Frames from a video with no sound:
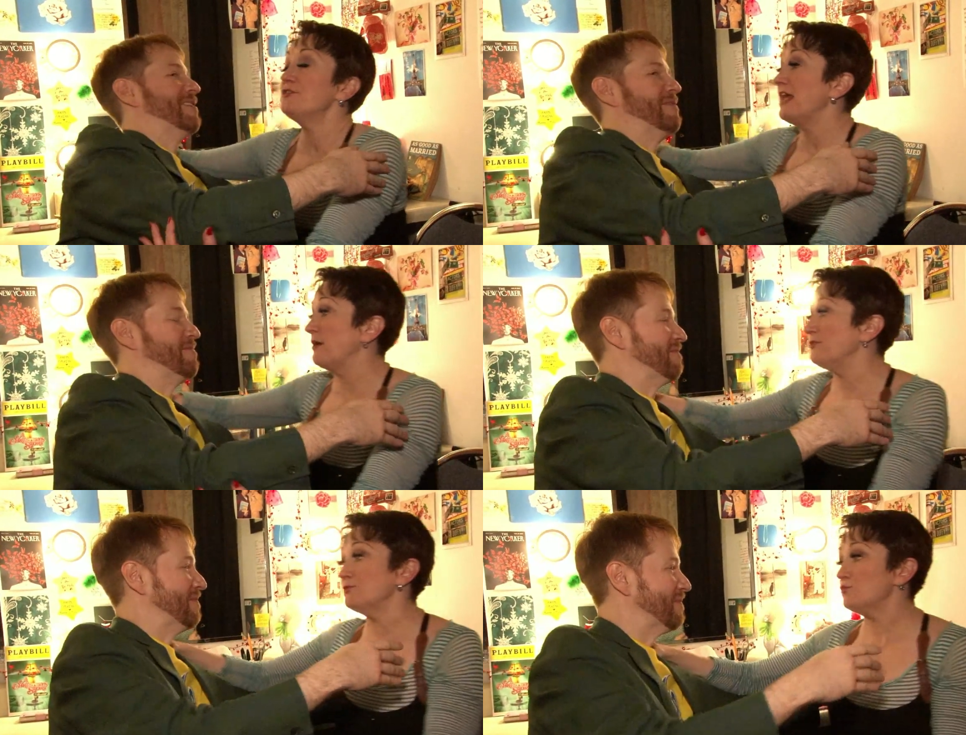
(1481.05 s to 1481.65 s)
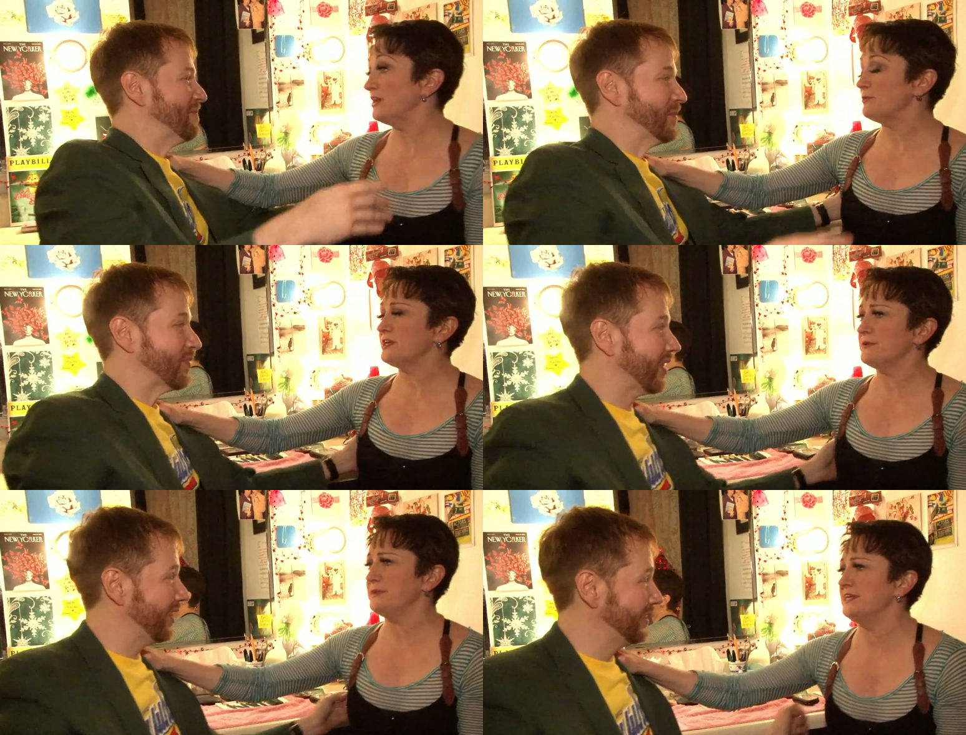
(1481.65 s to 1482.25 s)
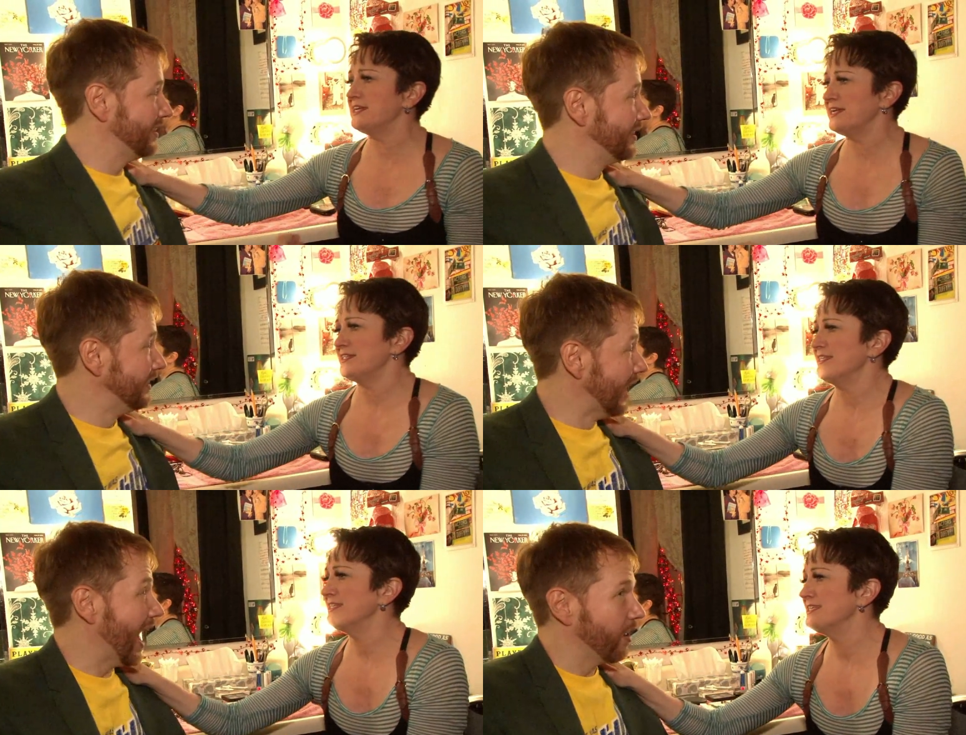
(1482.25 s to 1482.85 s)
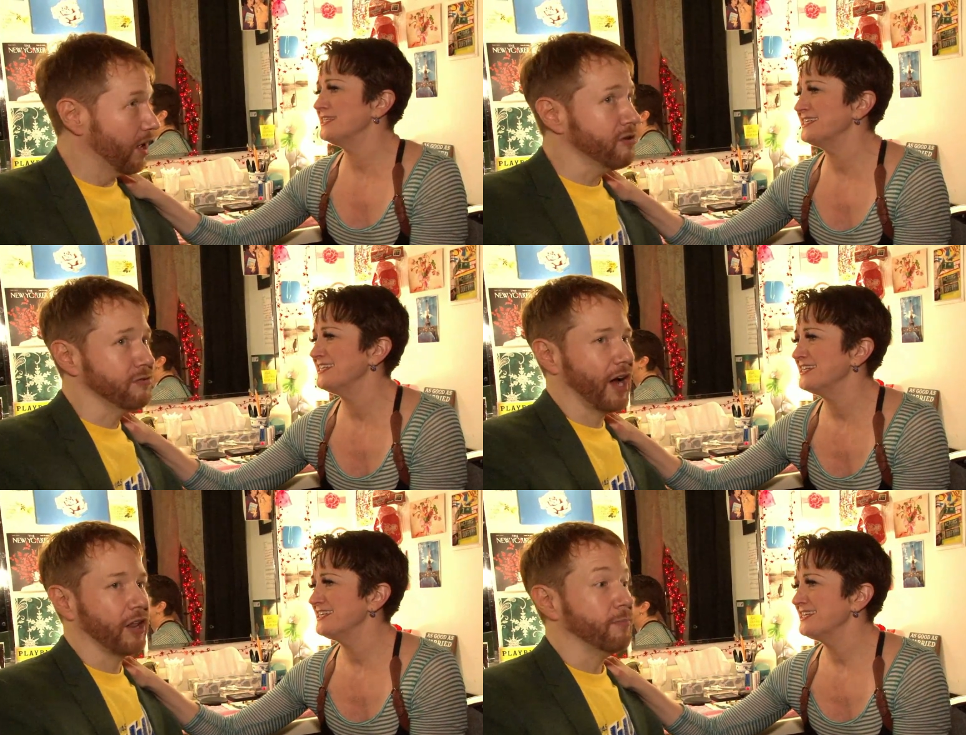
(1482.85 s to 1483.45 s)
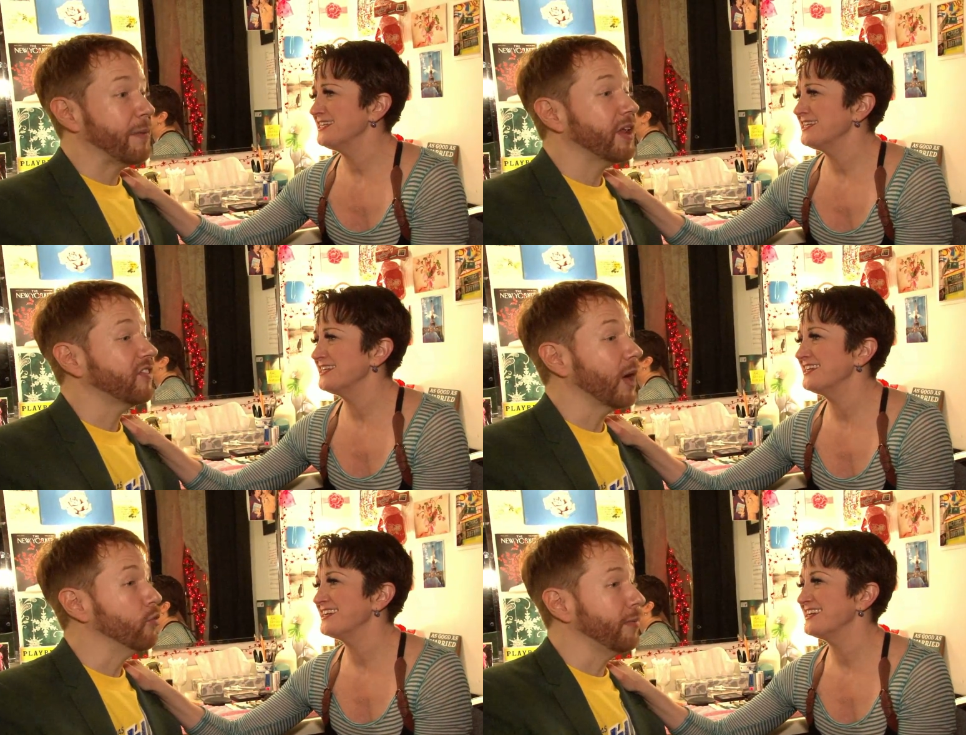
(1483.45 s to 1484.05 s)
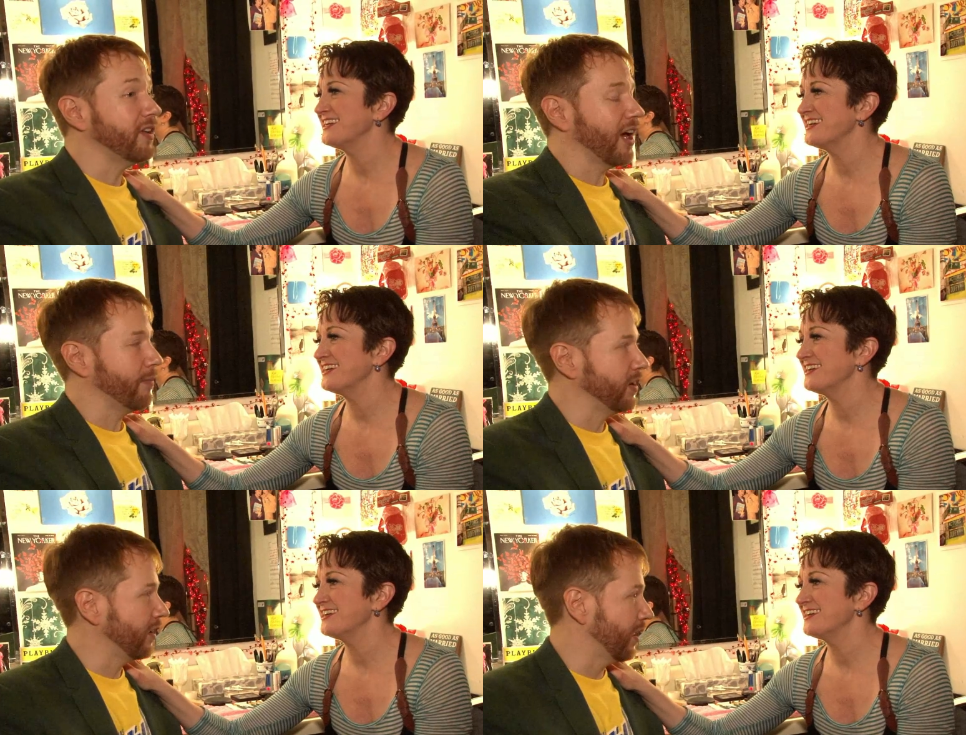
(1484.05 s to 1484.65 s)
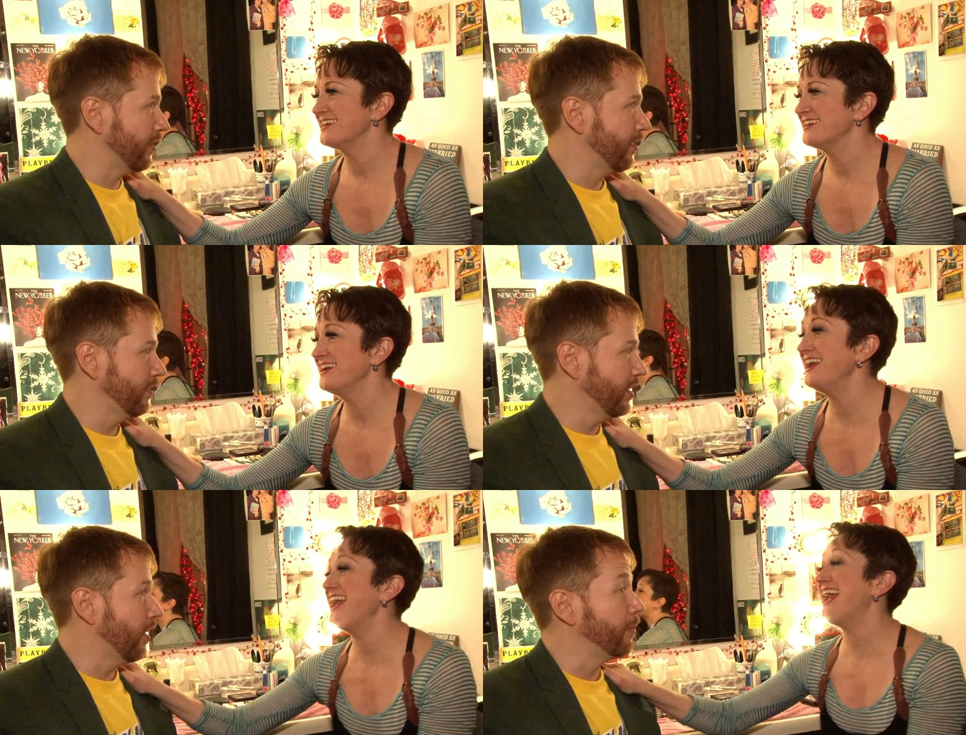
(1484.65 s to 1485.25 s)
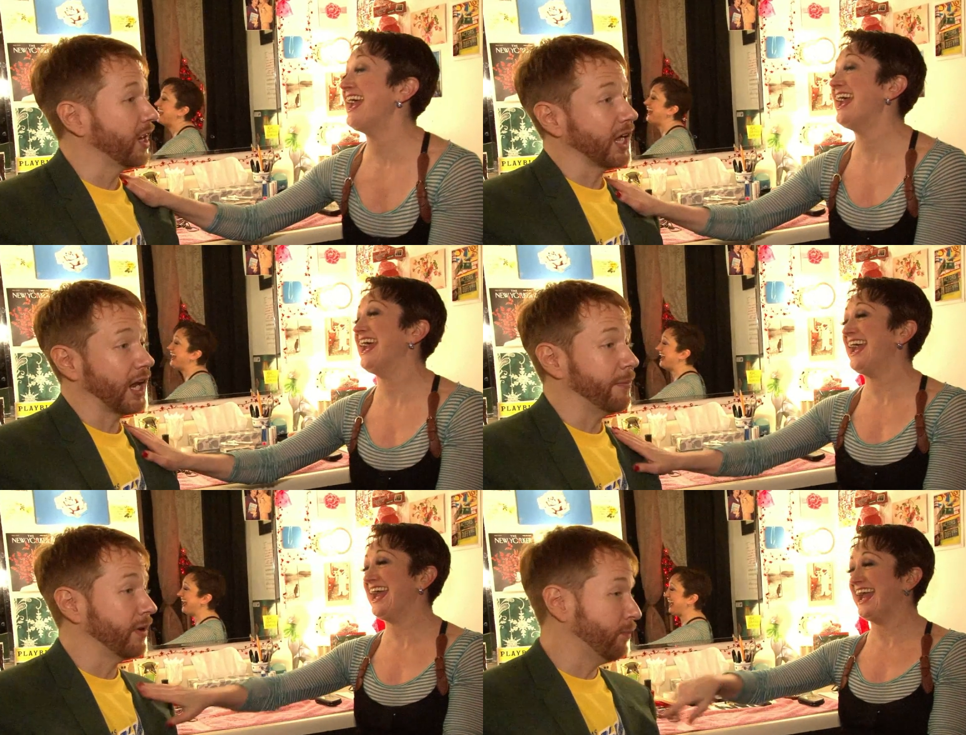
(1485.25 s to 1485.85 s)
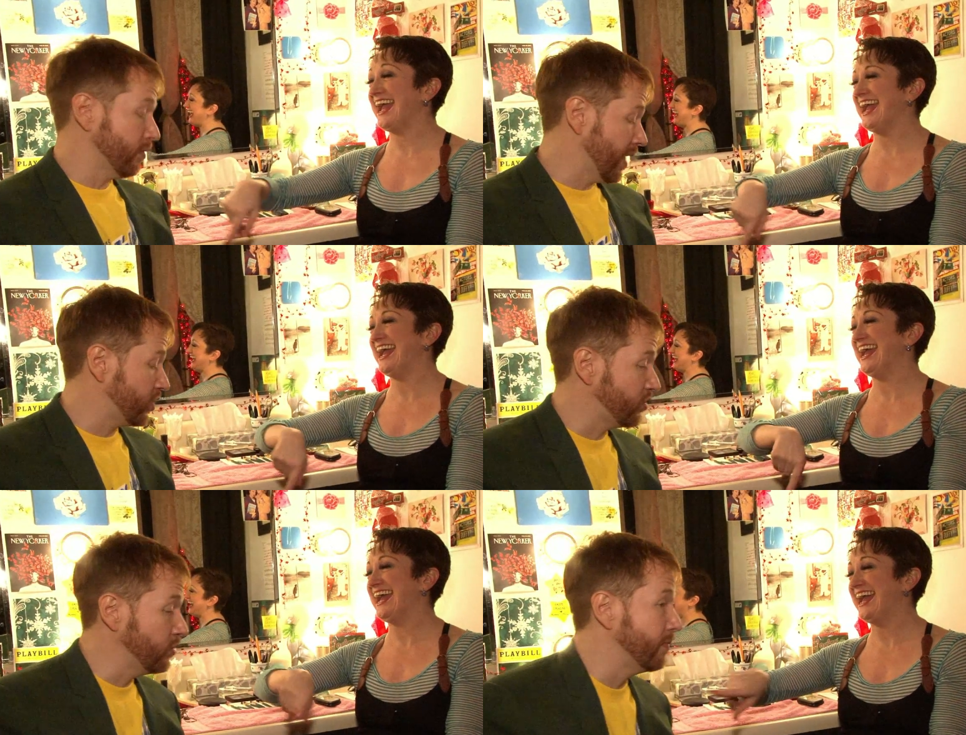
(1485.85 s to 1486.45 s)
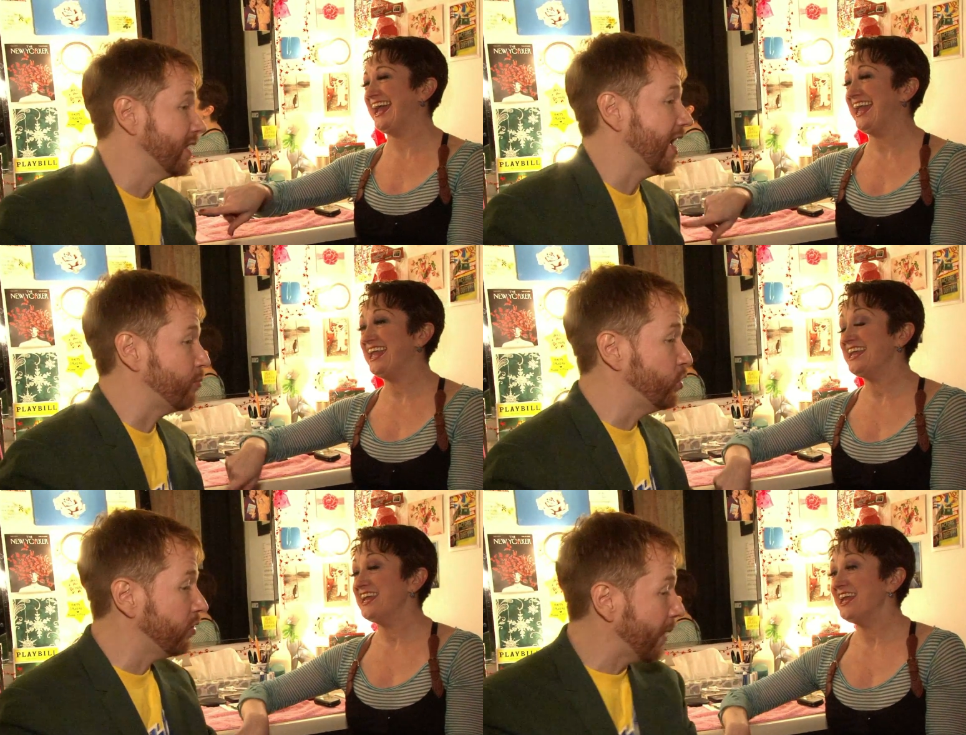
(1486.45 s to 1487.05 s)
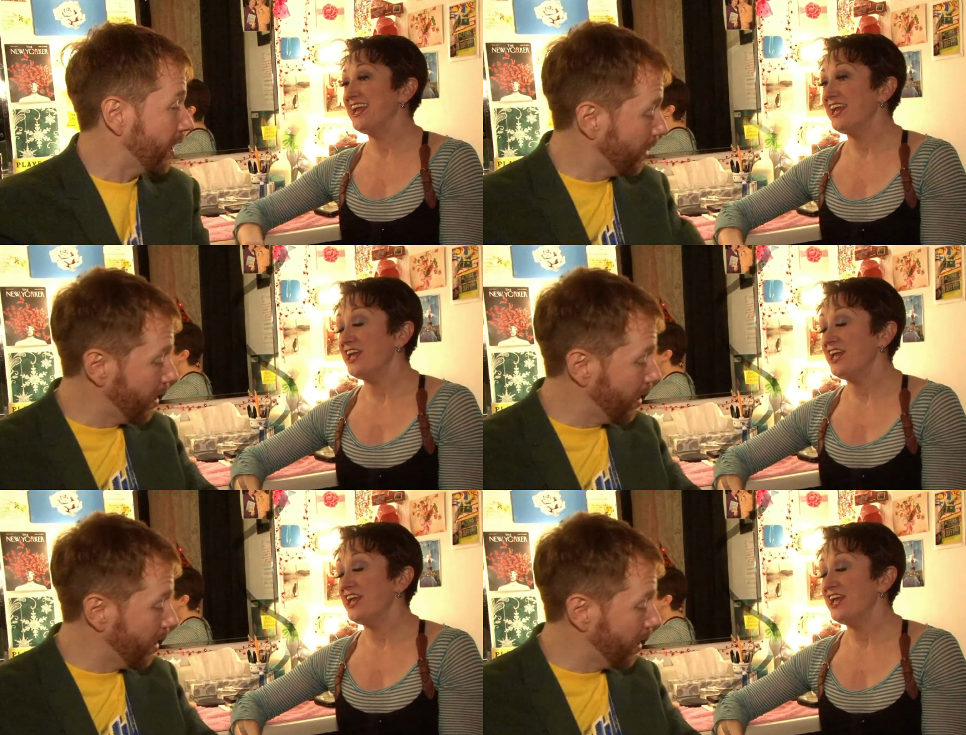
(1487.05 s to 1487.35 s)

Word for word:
Speaker 1: now,
Speaker 2: when are we going to meet again?
Speaker 1: I don't know. I don't. Maybe next time we'll be tapping together. You know, I'm gonna get. I'm gonna put my shoe, my tap shoes back